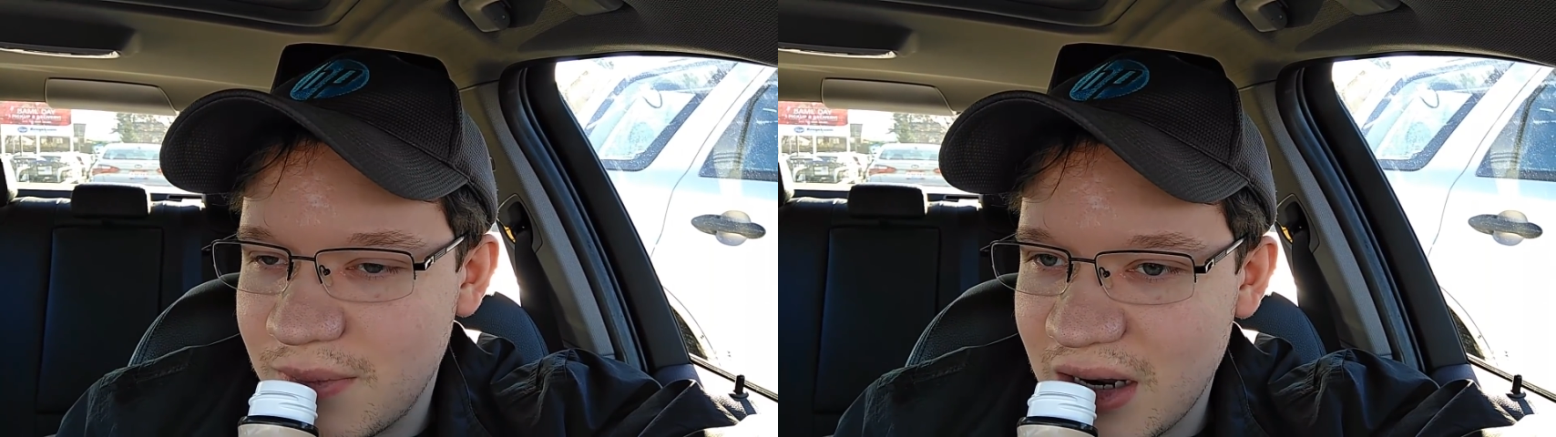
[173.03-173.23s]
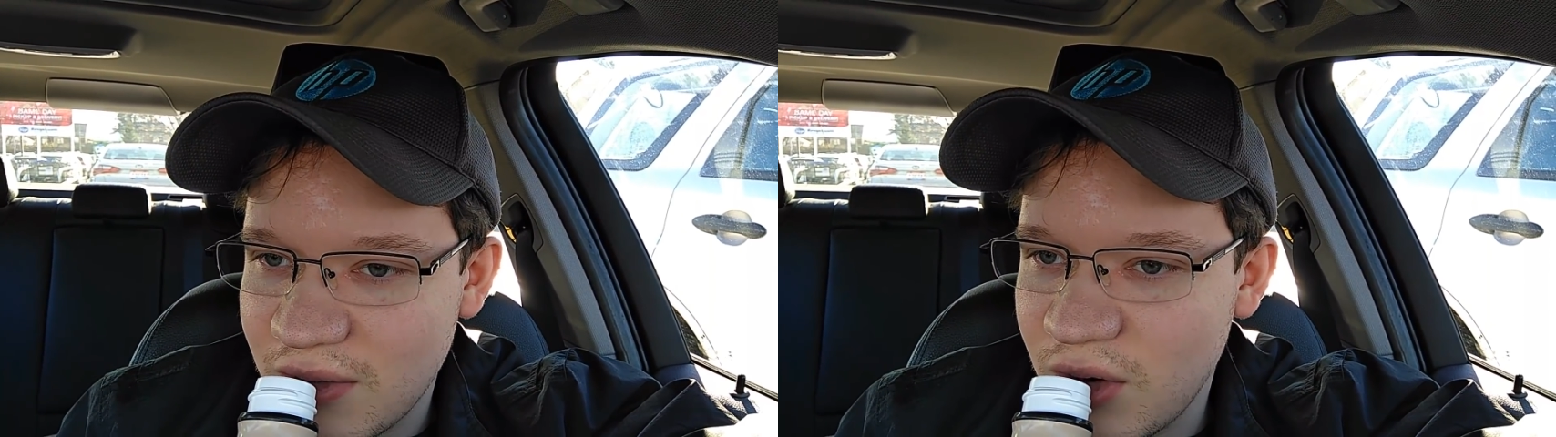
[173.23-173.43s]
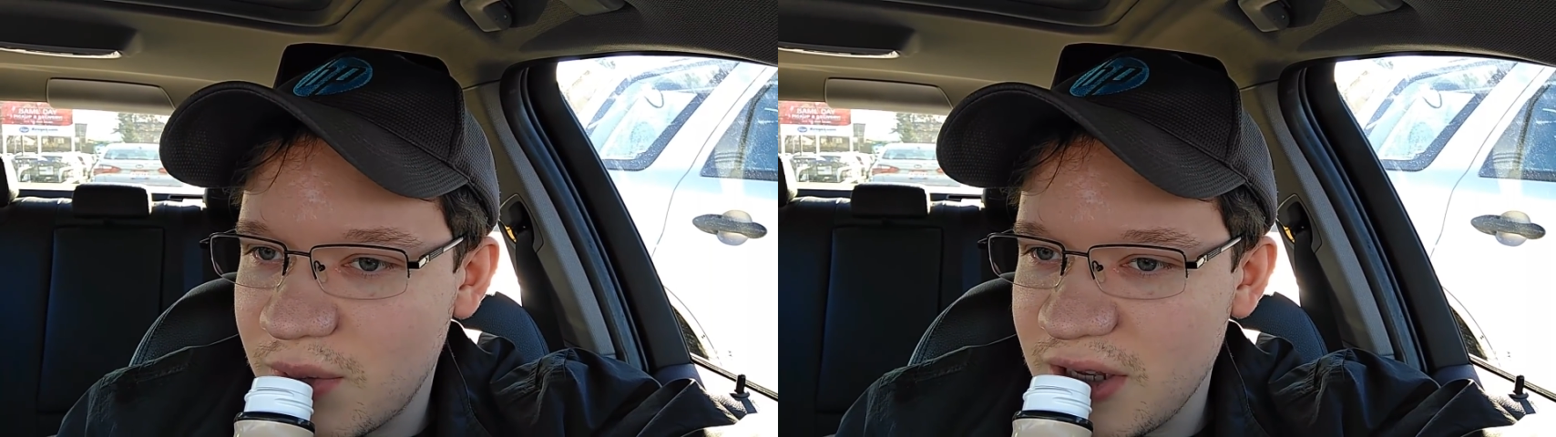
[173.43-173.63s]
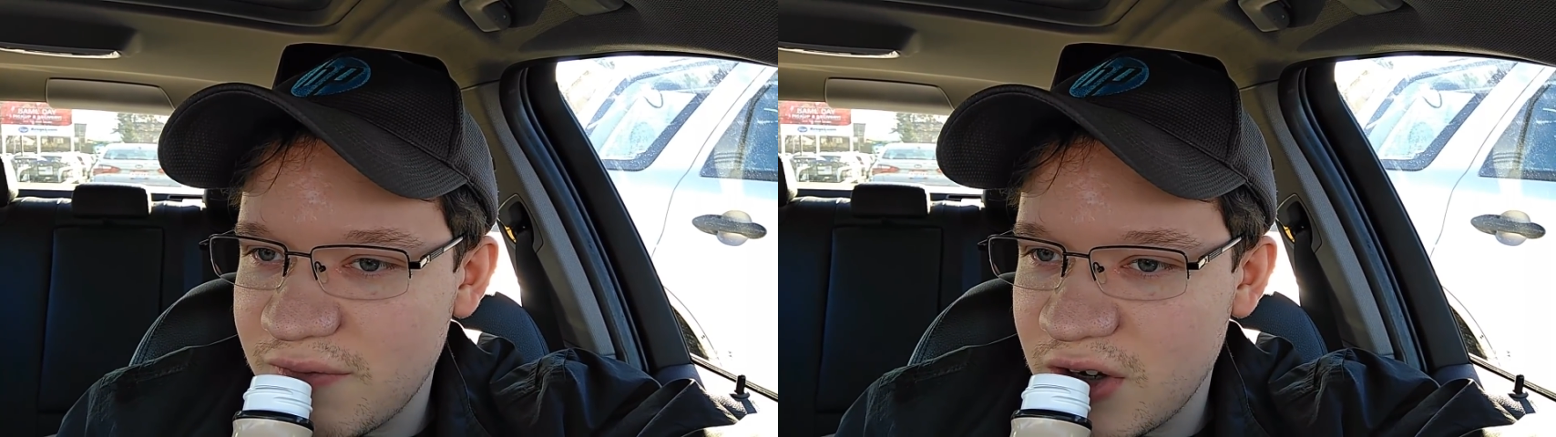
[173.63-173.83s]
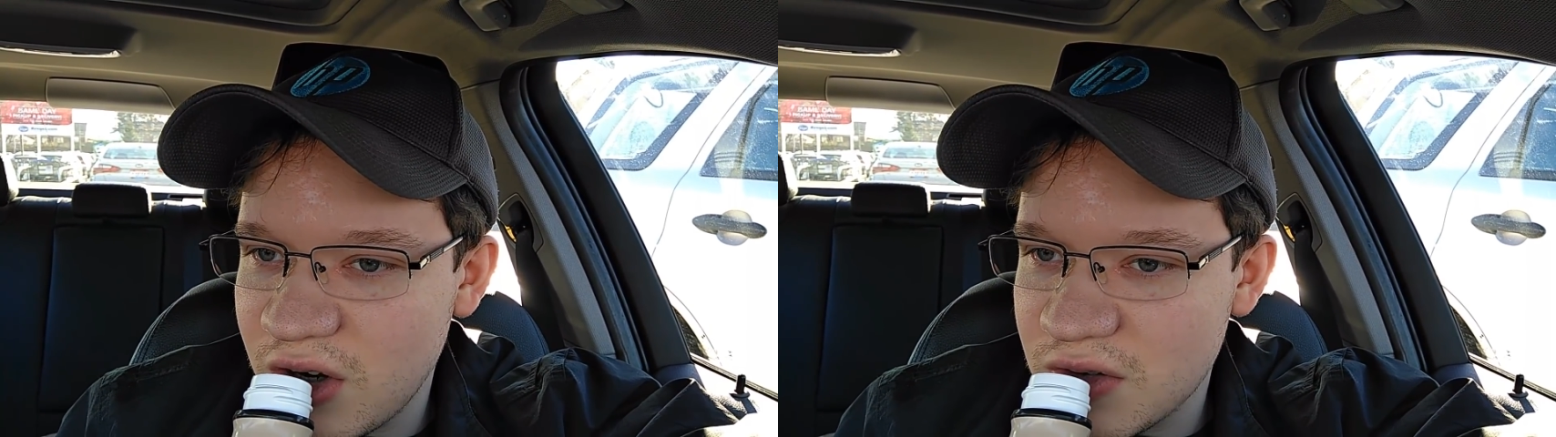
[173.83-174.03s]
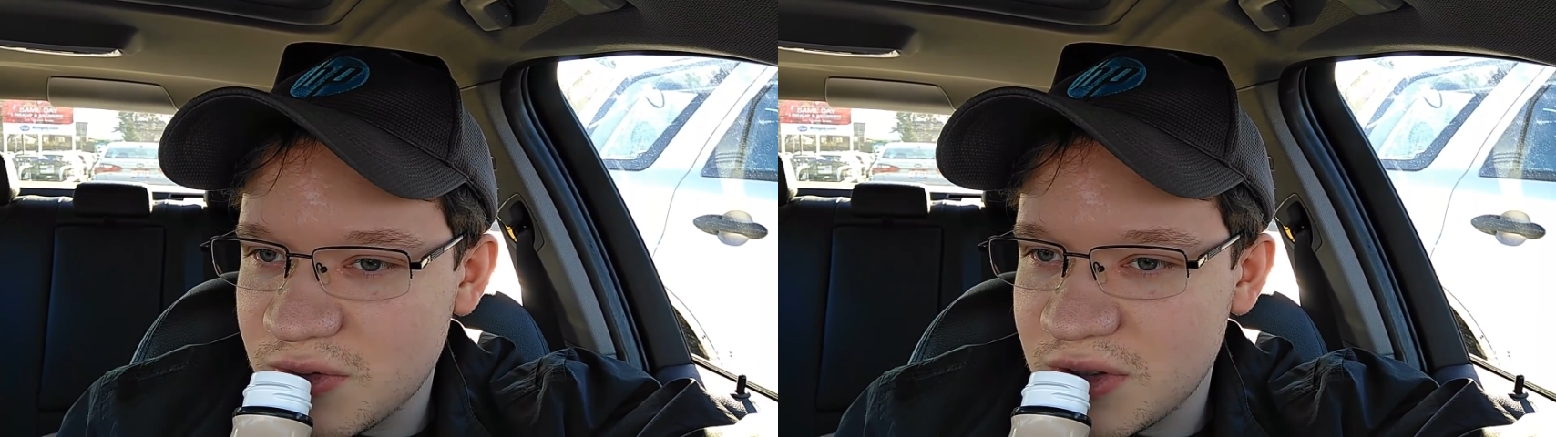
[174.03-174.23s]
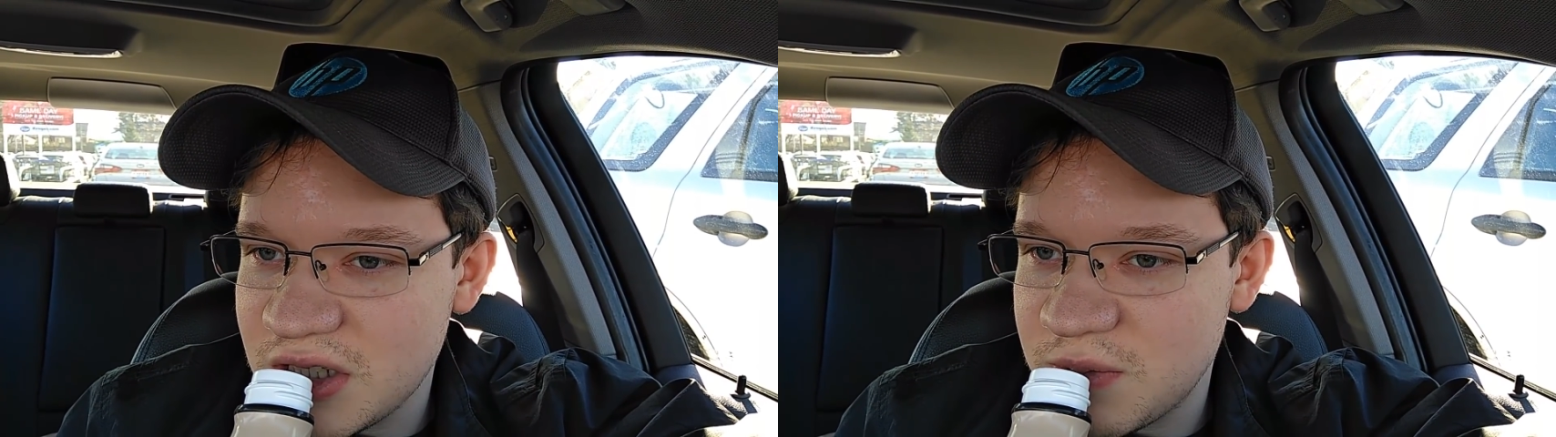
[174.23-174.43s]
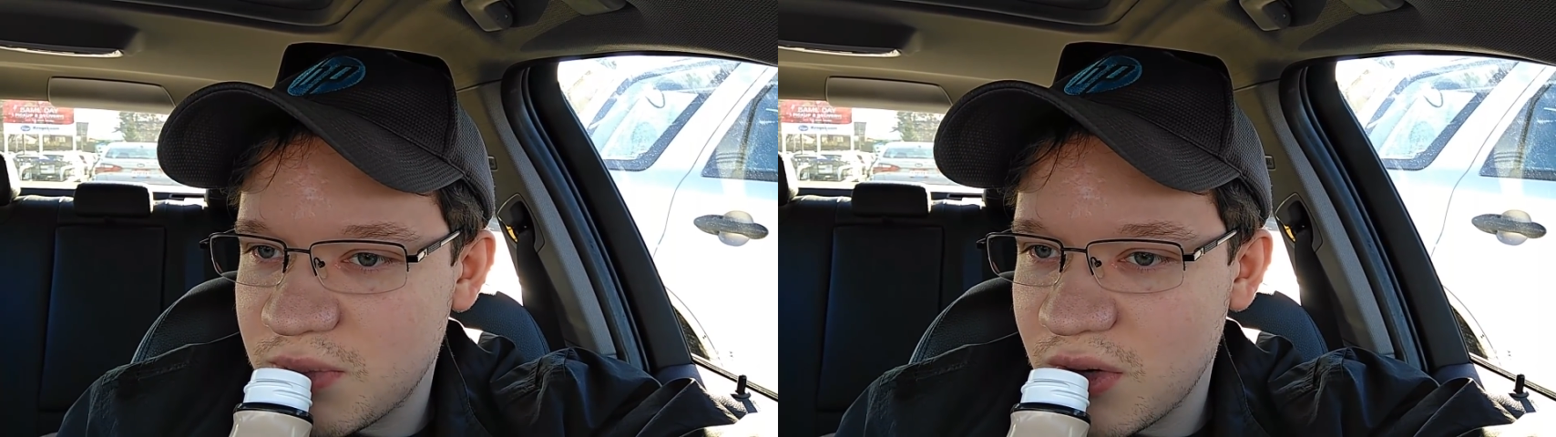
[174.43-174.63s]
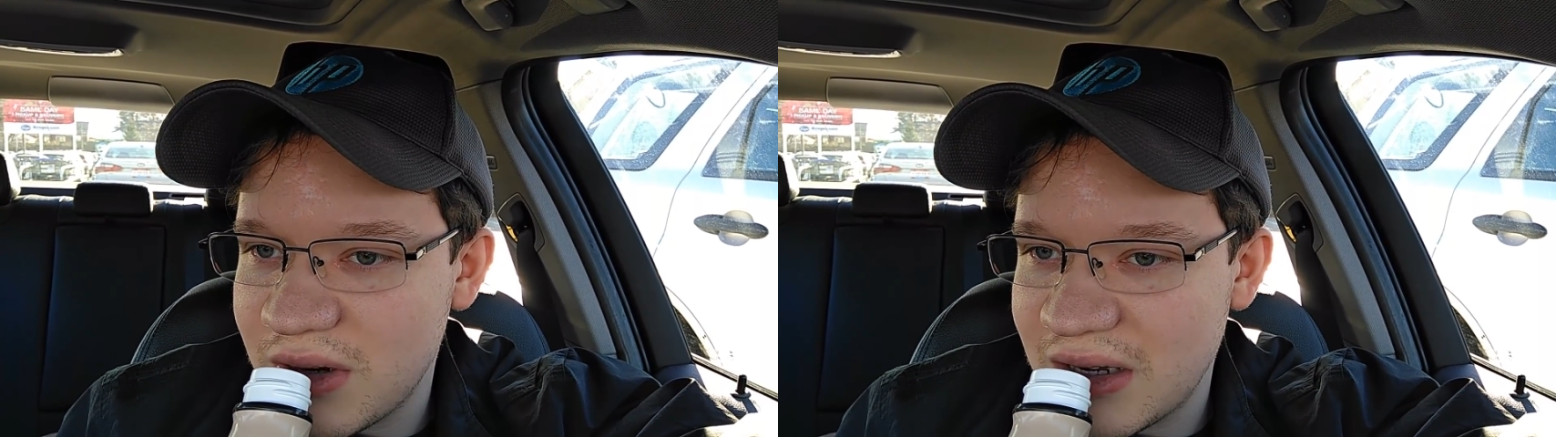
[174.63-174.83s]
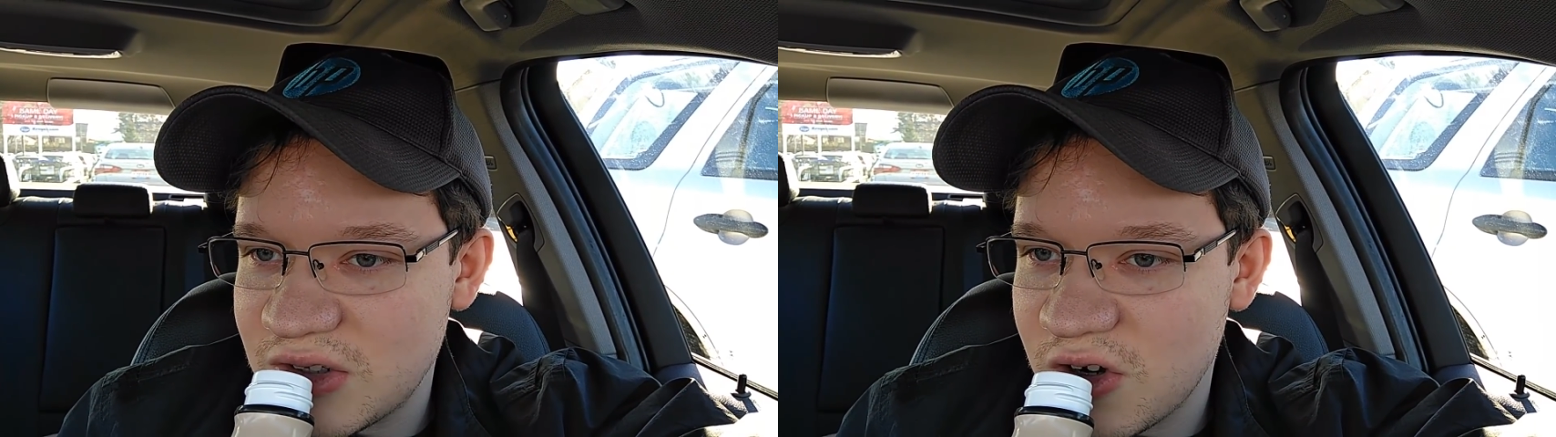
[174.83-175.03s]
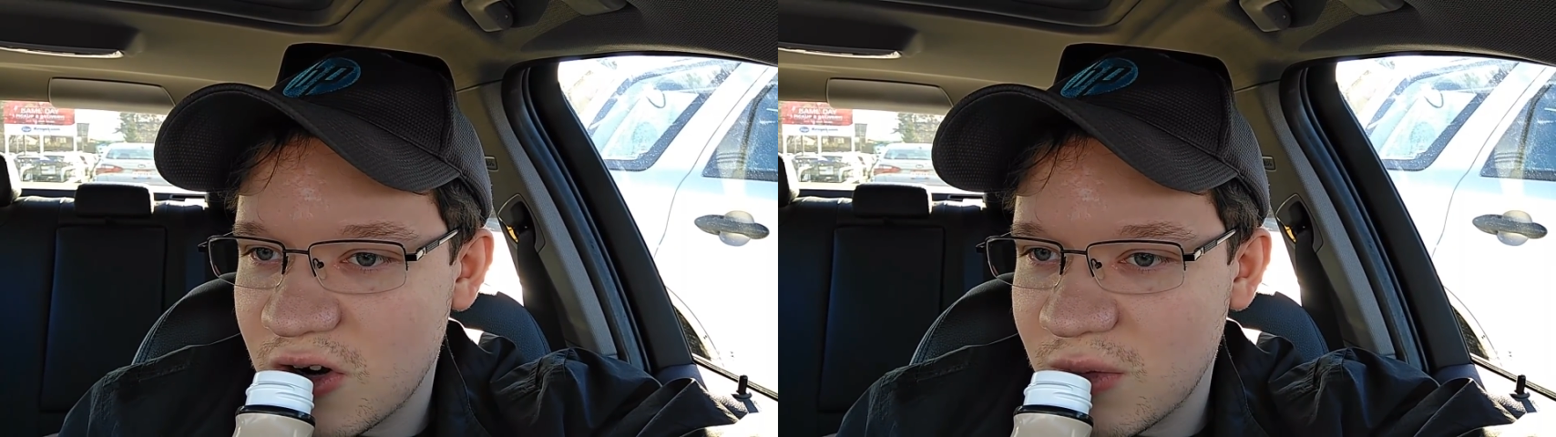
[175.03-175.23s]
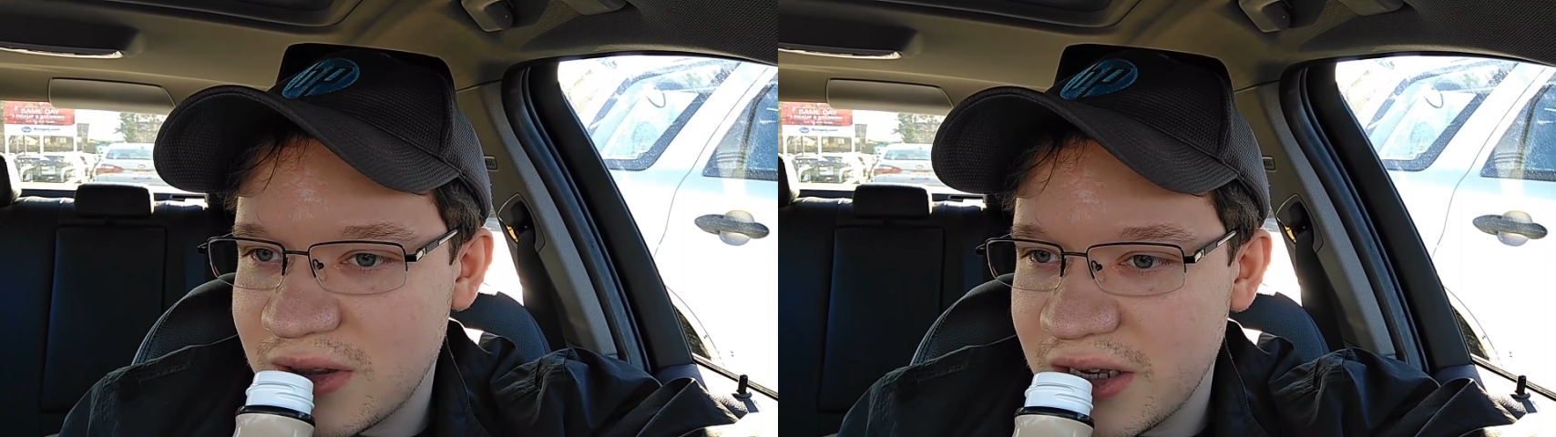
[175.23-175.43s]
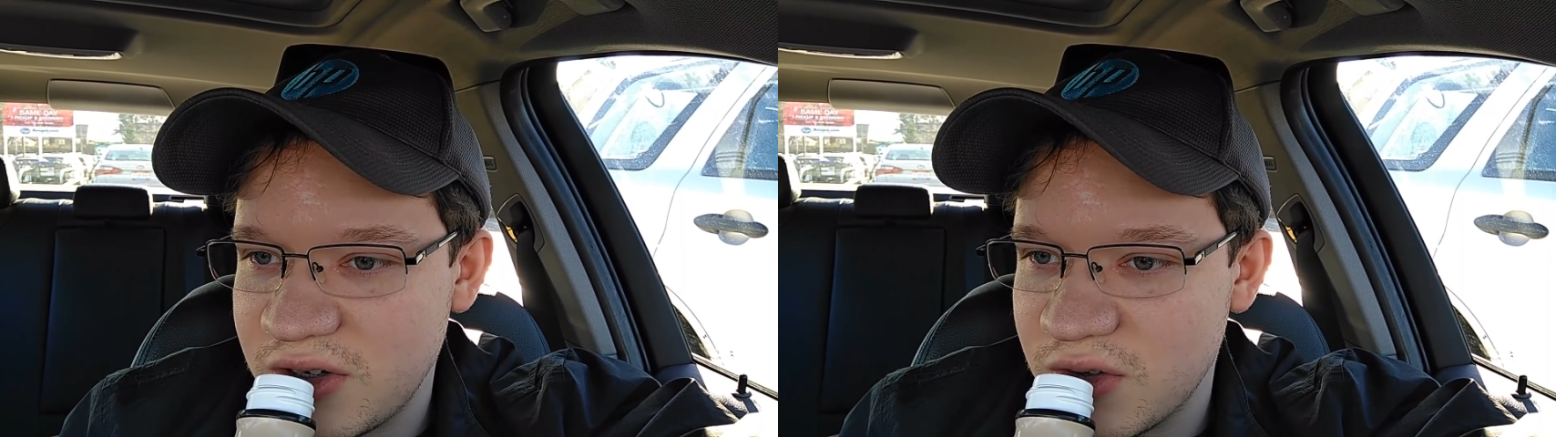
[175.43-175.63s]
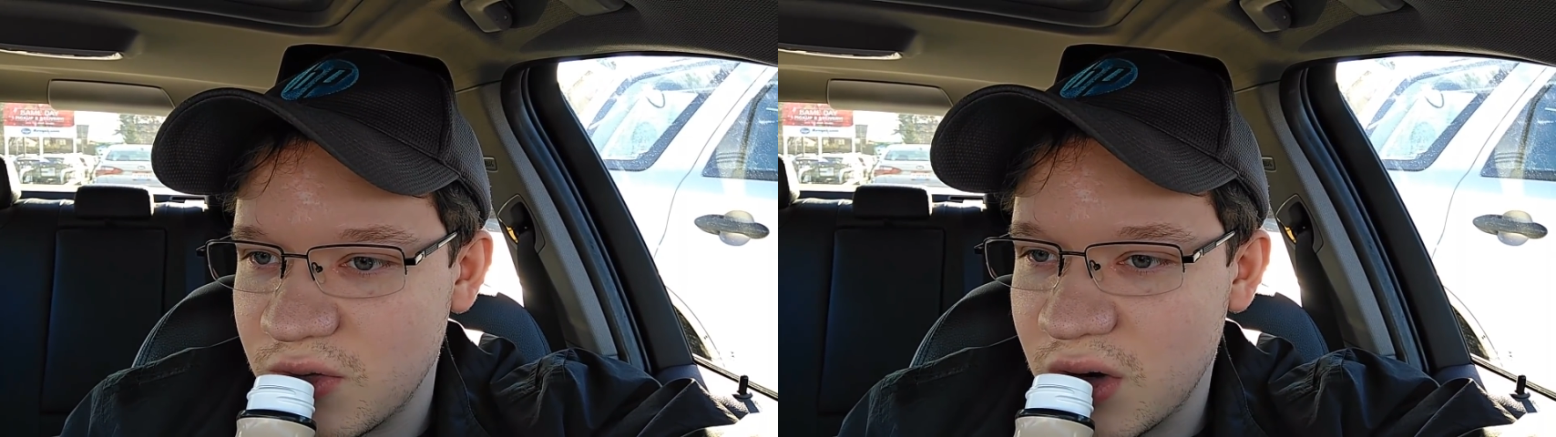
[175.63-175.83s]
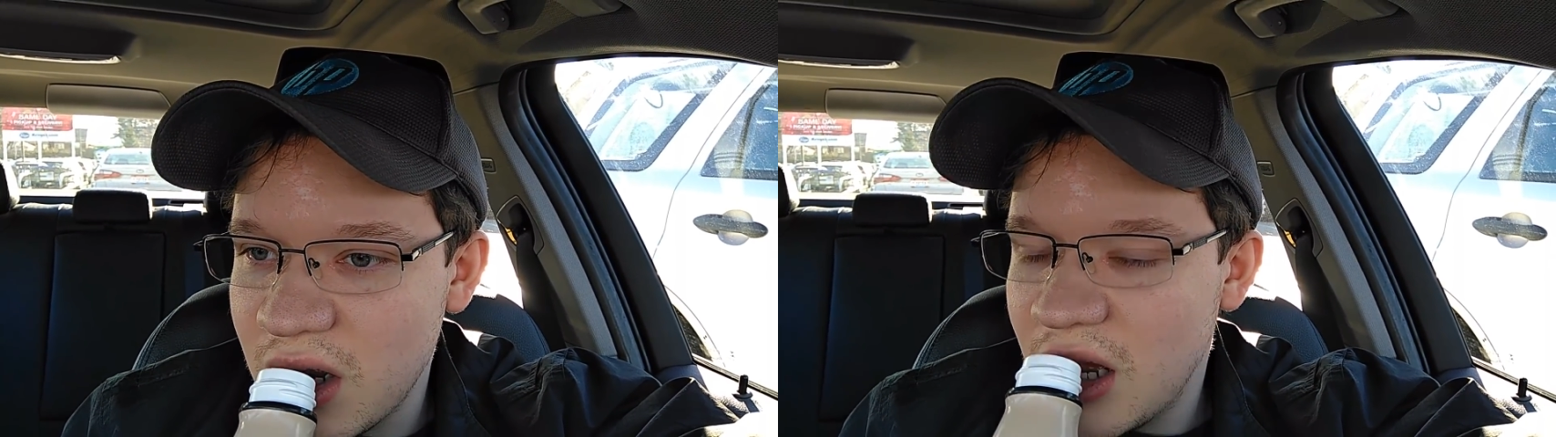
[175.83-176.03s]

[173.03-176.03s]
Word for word: Now, nobody even knows what these pronouns are or what they do,